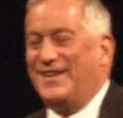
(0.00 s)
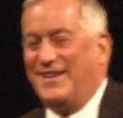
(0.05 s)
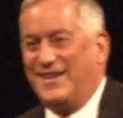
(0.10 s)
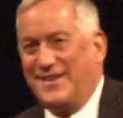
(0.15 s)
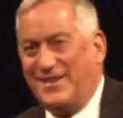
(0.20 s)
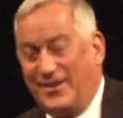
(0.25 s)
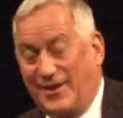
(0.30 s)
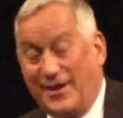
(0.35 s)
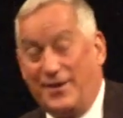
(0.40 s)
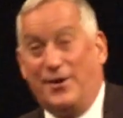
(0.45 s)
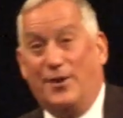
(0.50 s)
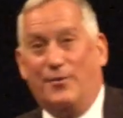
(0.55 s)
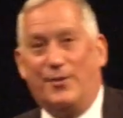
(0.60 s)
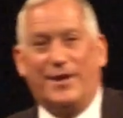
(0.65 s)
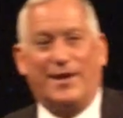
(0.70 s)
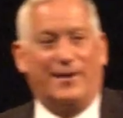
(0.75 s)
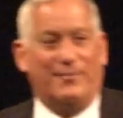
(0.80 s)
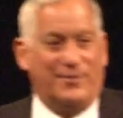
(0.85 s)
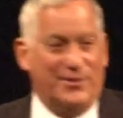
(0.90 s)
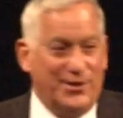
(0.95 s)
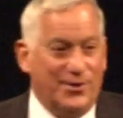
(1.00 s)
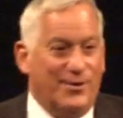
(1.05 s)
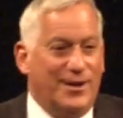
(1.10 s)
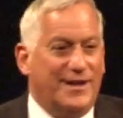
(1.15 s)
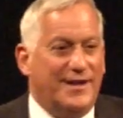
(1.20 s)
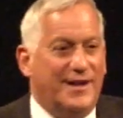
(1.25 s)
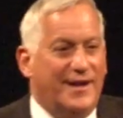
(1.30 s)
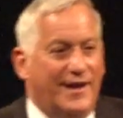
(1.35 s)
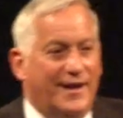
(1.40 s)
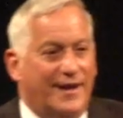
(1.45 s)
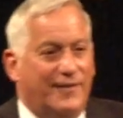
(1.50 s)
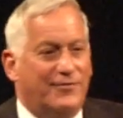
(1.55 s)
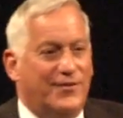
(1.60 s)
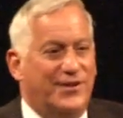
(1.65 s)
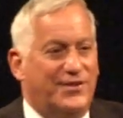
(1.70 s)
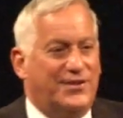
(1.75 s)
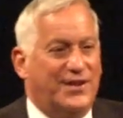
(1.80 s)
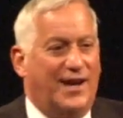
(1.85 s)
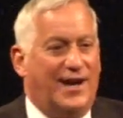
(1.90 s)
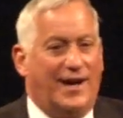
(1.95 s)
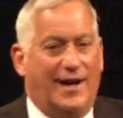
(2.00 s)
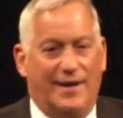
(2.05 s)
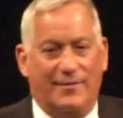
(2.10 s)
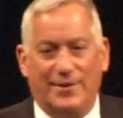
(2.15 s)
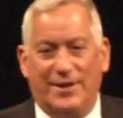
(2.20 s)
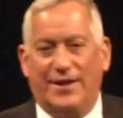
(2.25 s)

you know, I know what I'm doing half the time,